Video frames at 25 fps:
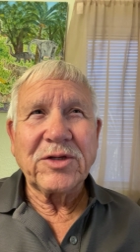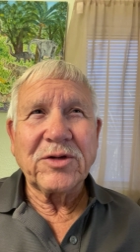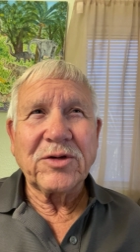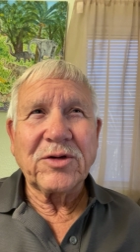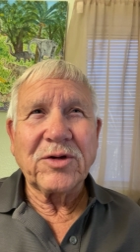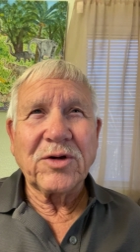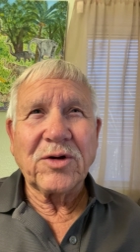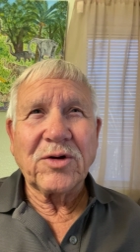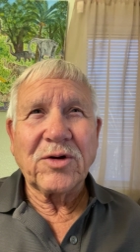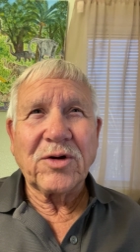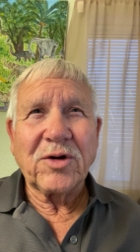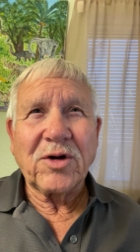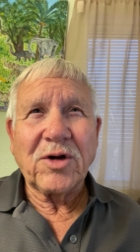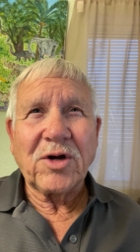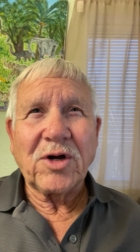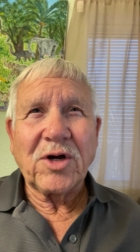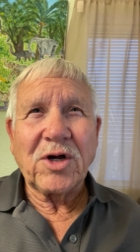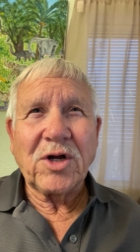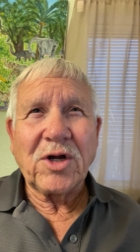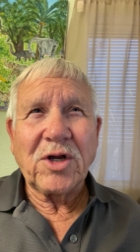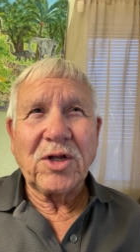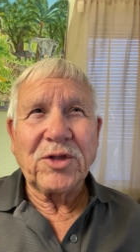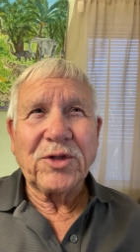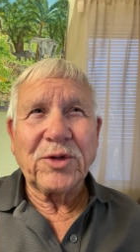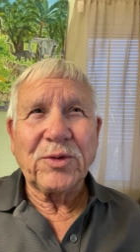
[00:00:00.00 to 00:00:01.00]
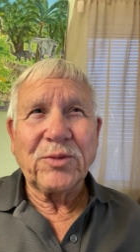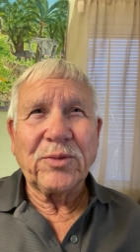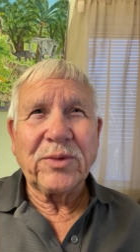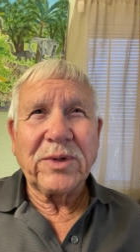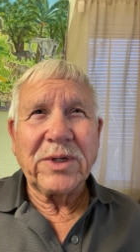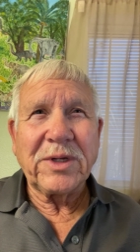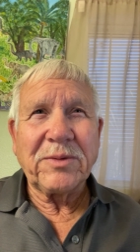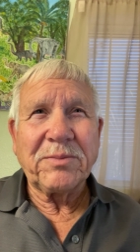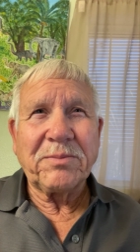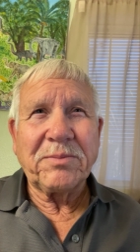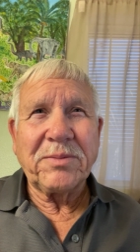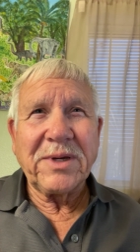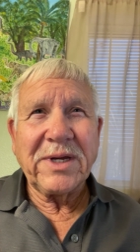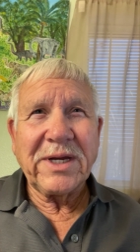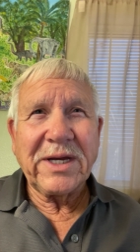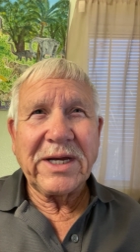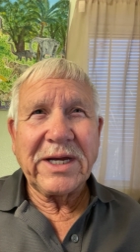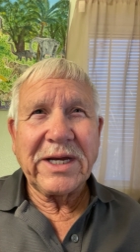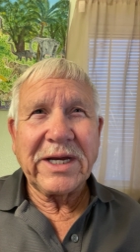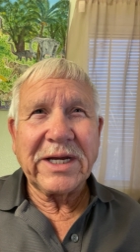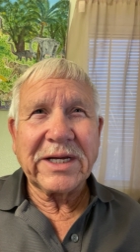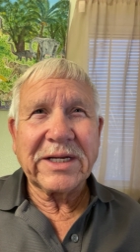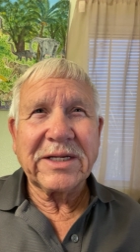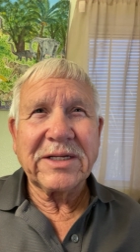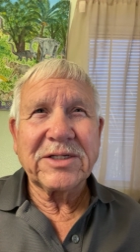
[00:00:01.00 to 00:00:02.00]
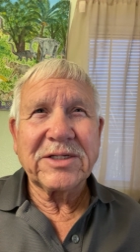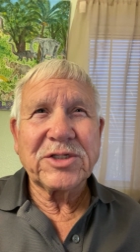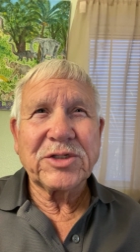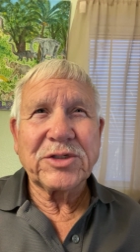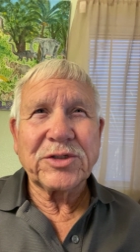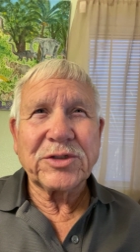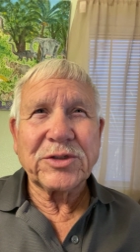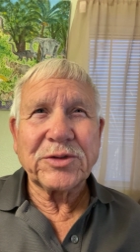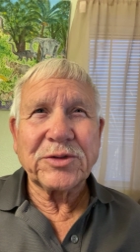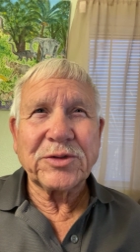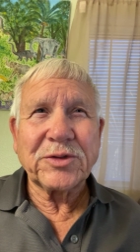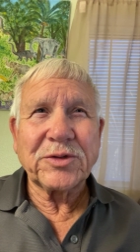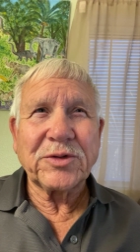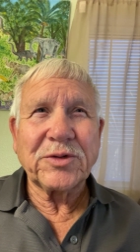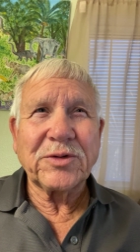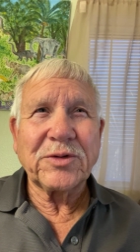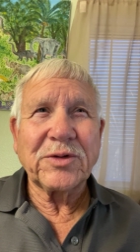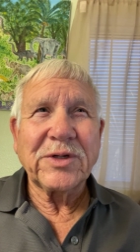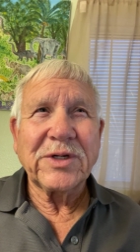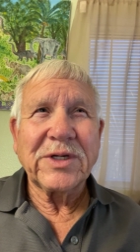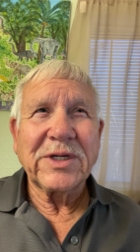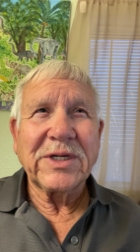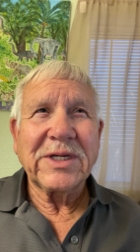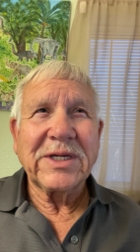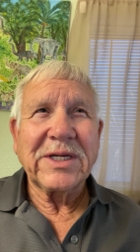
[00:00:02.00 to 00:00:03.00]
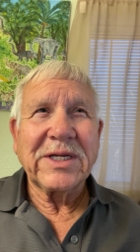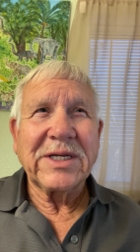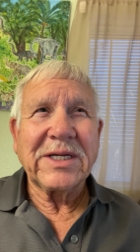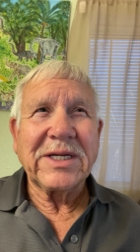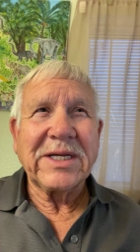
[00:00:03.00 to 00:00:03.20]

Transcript: you go all the way back to